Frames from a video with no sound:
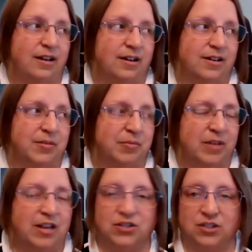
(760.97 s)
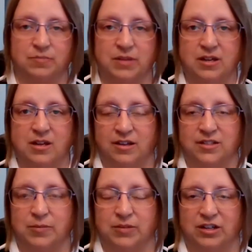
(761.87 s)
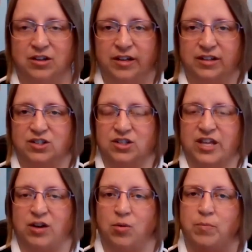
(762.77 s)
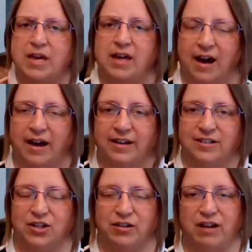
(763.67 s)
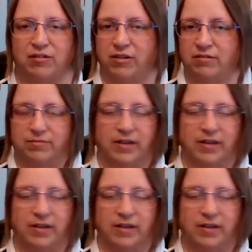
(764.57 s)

And just be accepting, like just that whole be kind, how